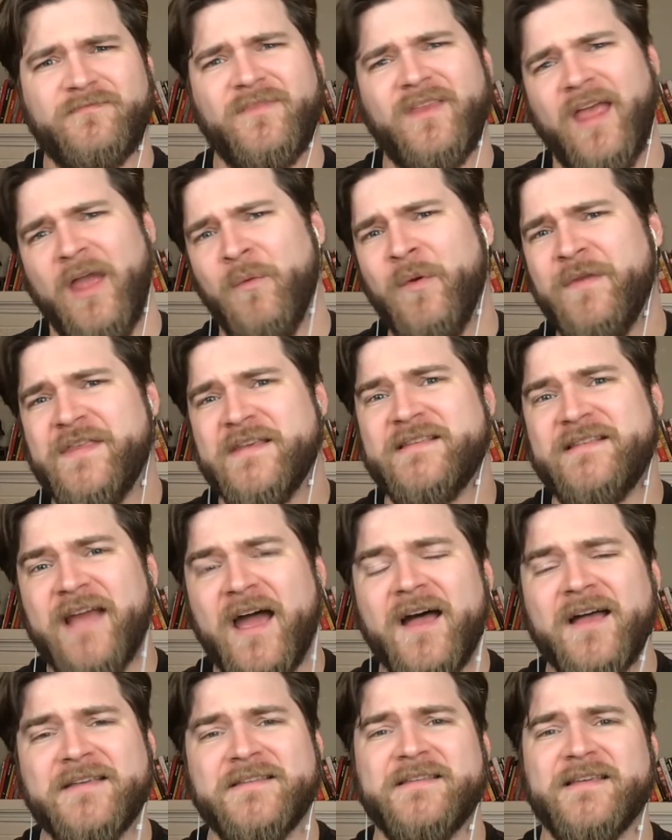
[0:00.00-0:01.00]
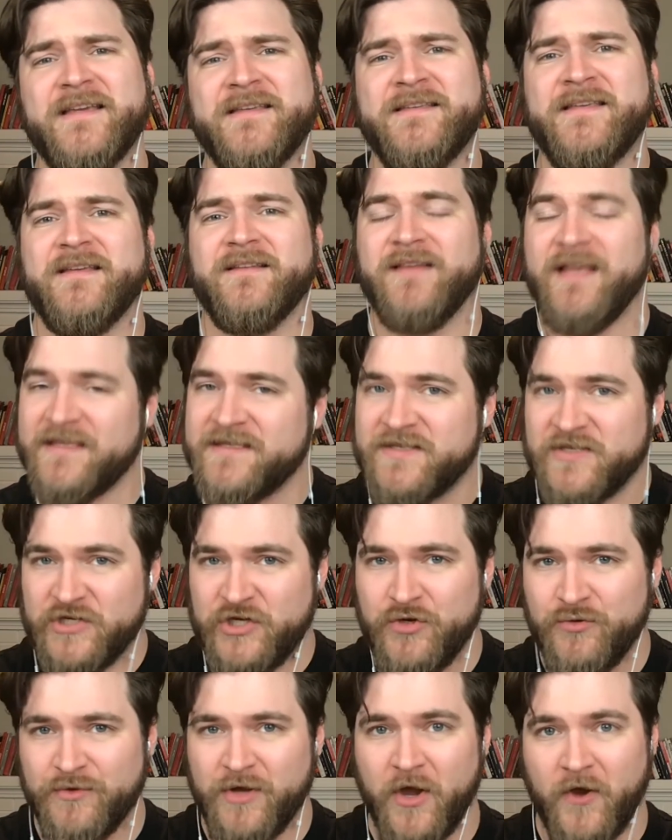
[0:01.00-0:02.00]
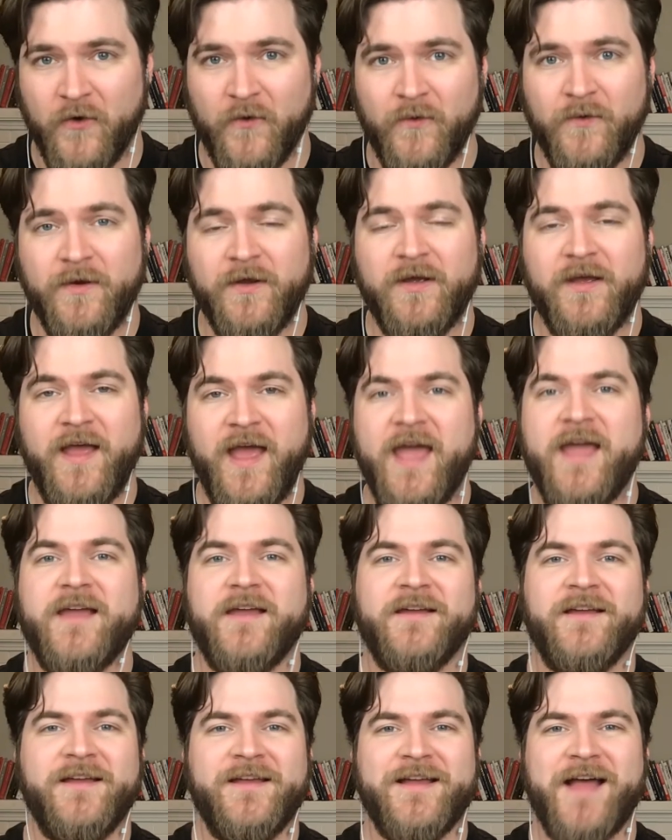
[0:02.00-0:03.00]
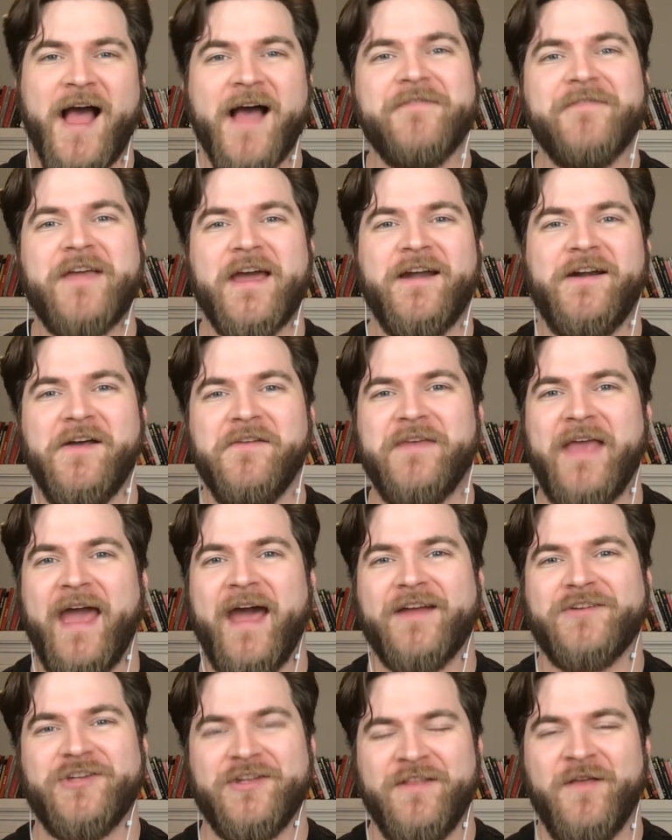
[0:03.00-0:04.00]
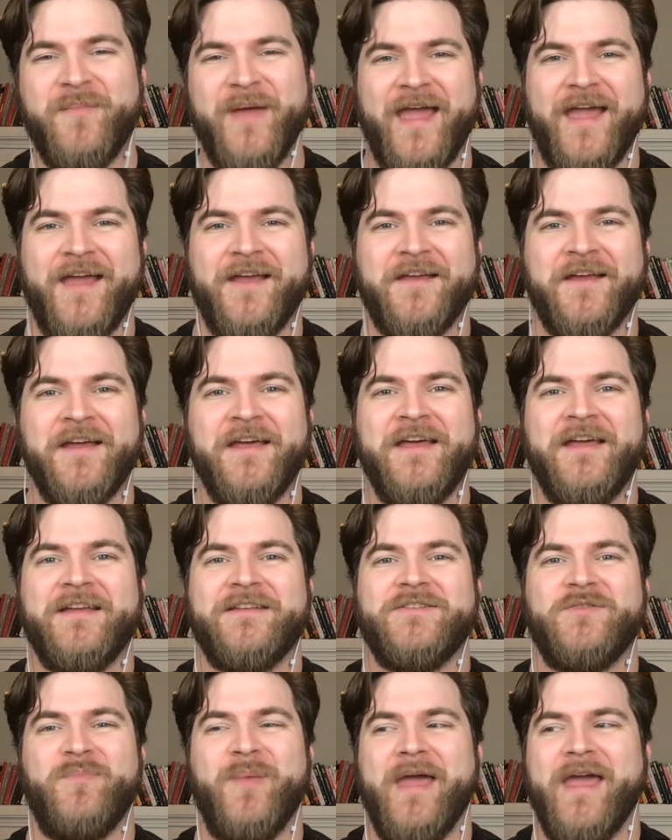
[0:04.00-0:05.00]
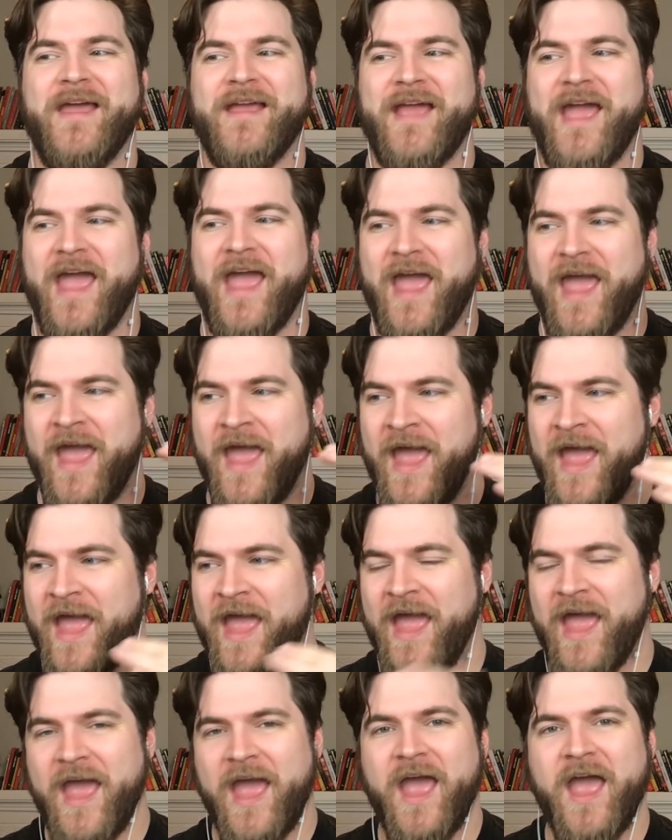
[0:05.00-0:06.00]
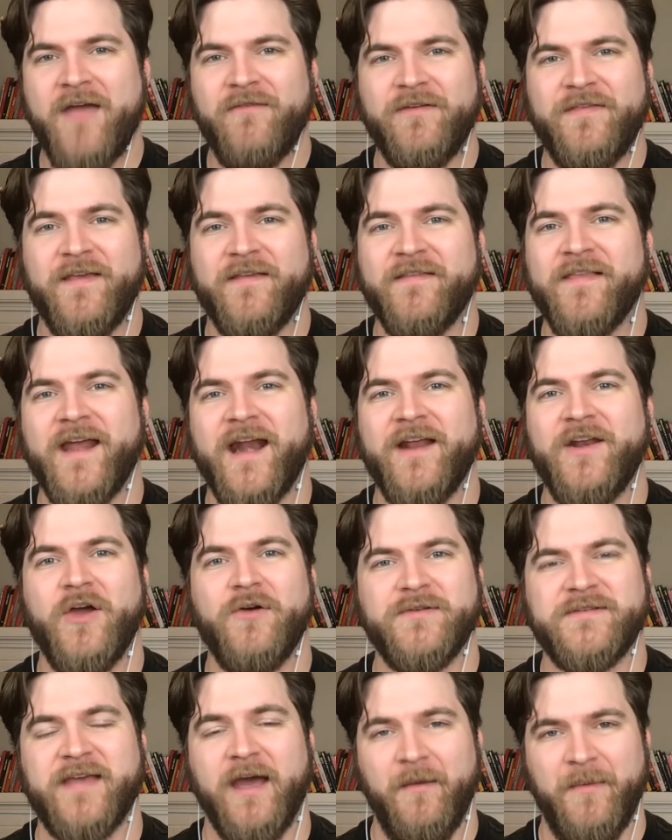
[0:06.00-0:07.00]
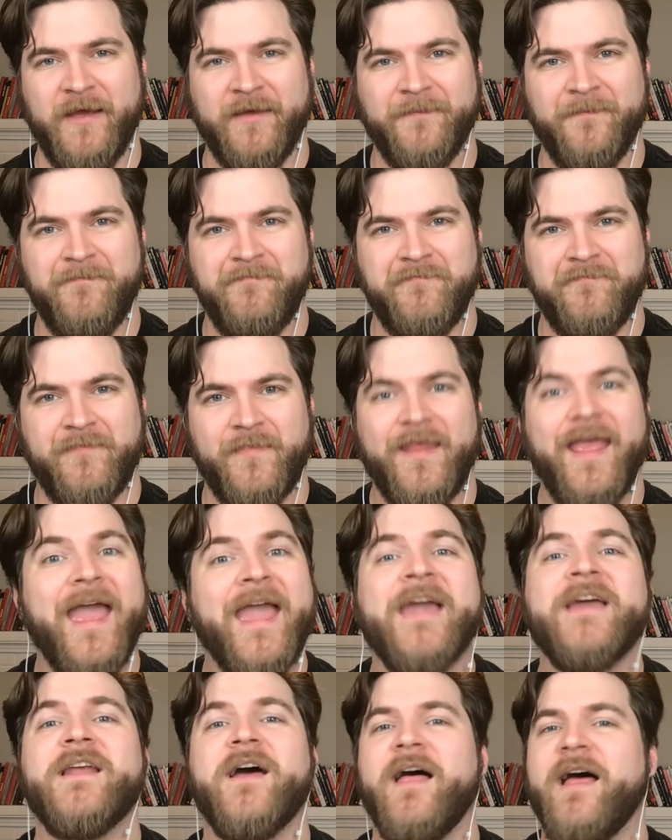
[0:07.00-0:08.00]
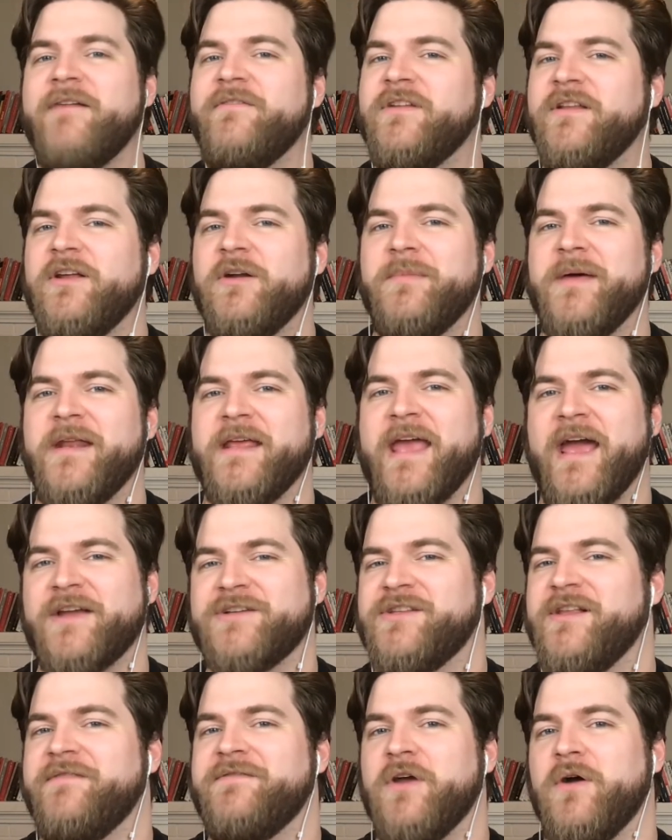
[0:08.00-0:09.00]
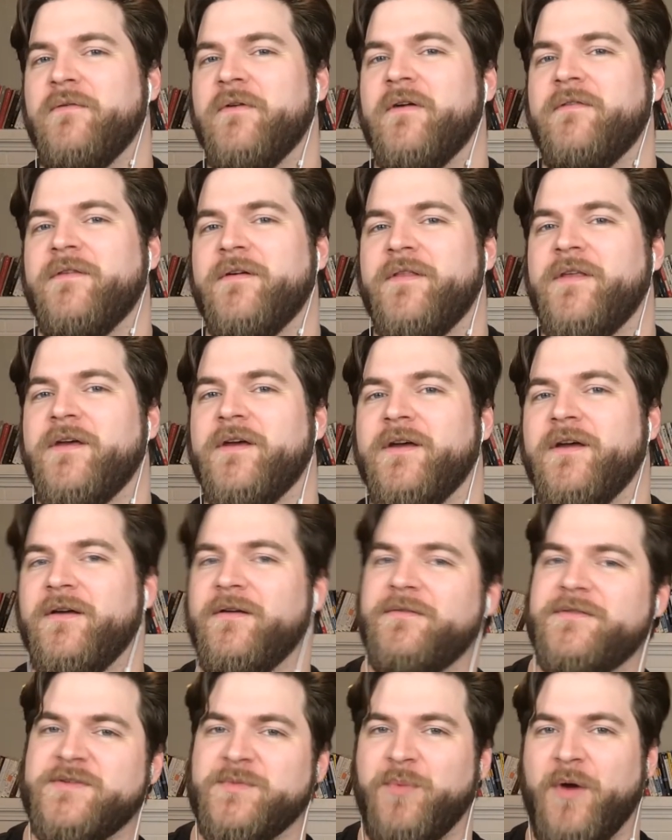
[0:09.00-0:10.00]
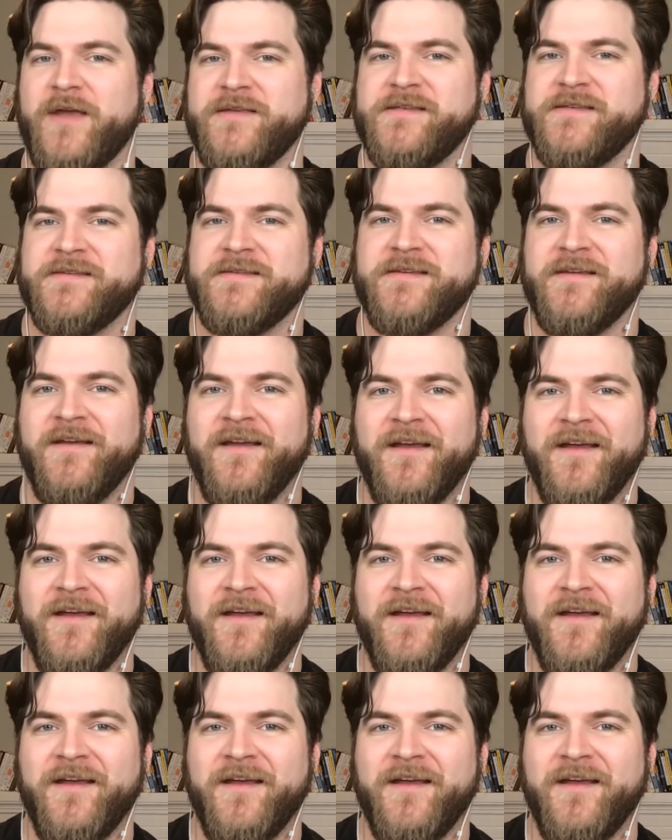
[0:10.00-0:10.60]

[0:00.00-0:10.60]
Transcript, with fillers: And what this does is it lets you know, hey, I've got enough cash in the bank to pay everything that I know is coming, and I'll have a little bit of cash left over for the surprises.